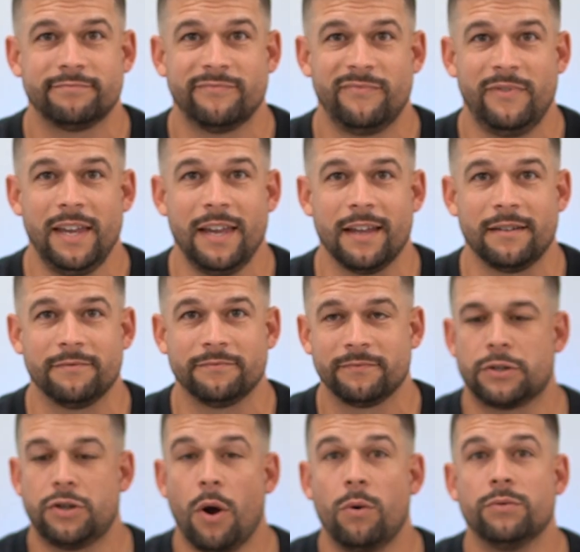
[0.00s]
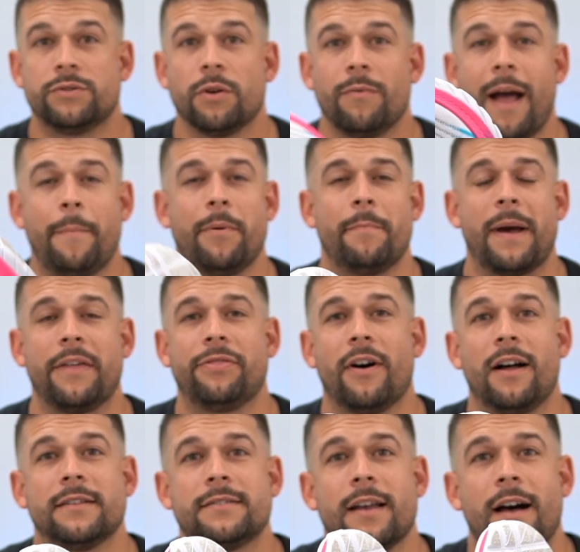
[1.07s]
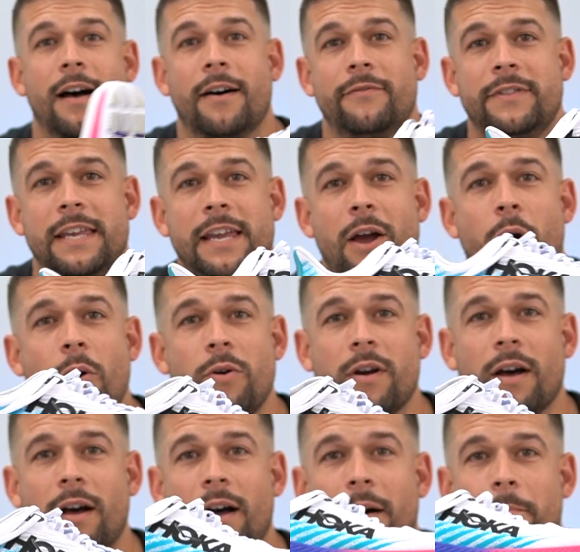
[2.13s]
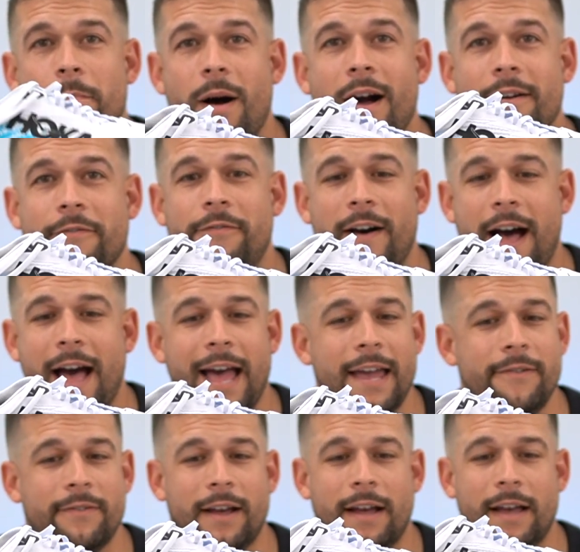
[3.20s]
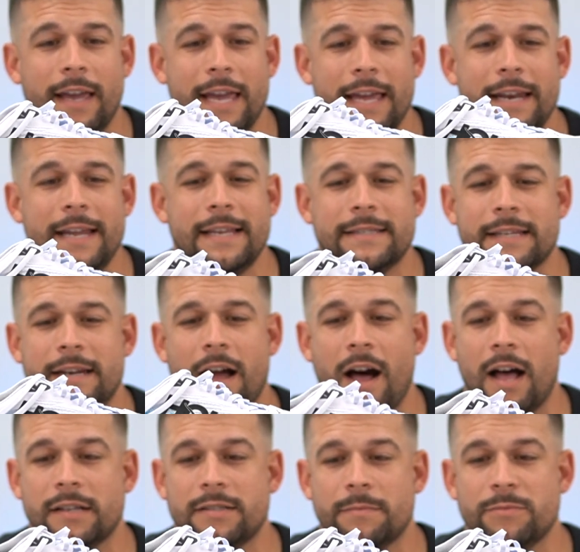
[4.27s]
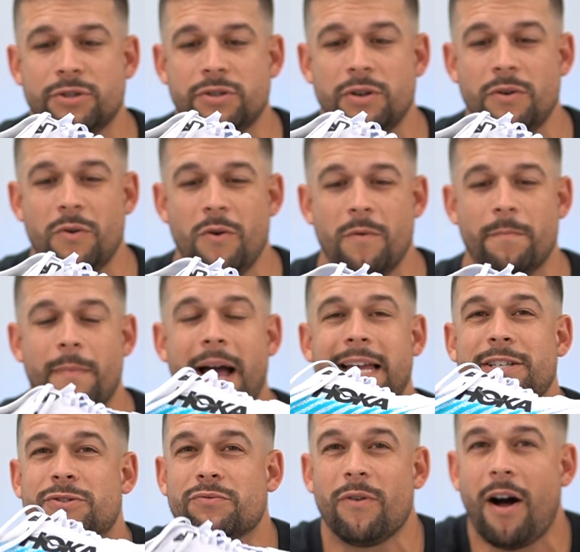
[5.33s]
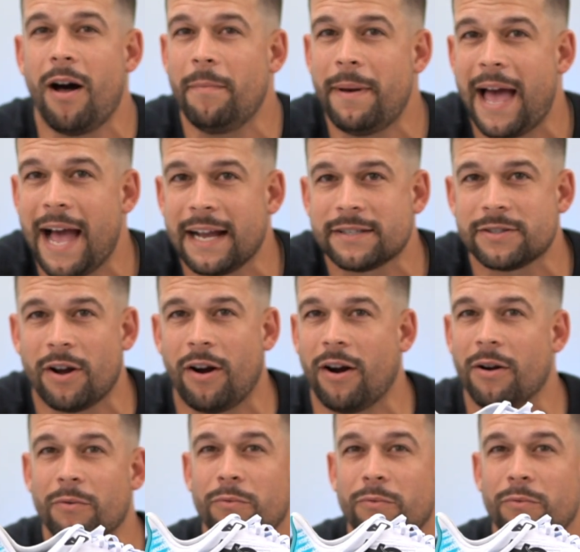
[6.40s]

vegan. So to wrap up my thoughts of the Hoka Mach 5, it is an awesome shoe. My drawbacks are